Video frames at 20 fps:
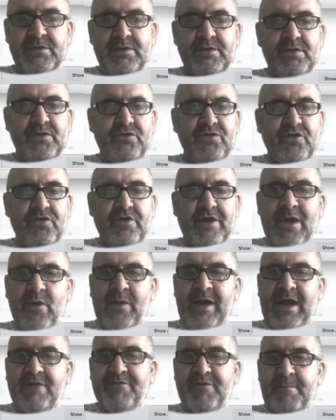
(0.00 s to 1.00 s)
So now we
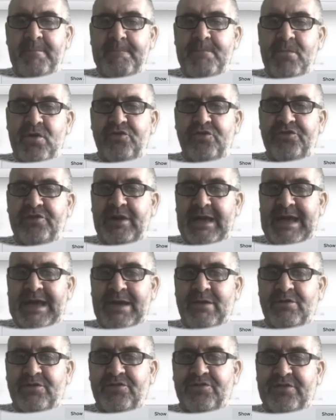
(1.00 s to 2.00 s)
have a much
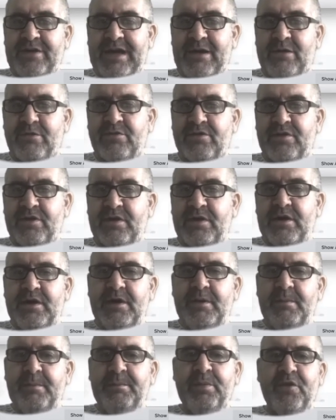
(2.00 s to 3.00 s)
louder sound,
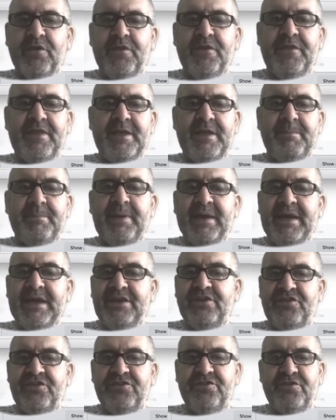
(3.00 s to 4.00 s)
but the
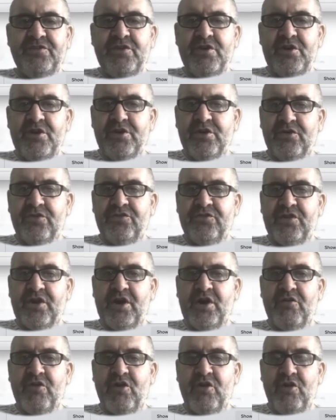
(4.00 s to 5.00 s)
pitches and notes
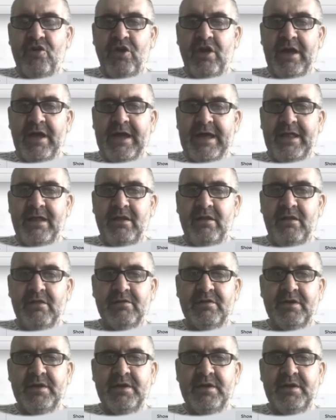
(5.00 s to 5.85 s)
are all held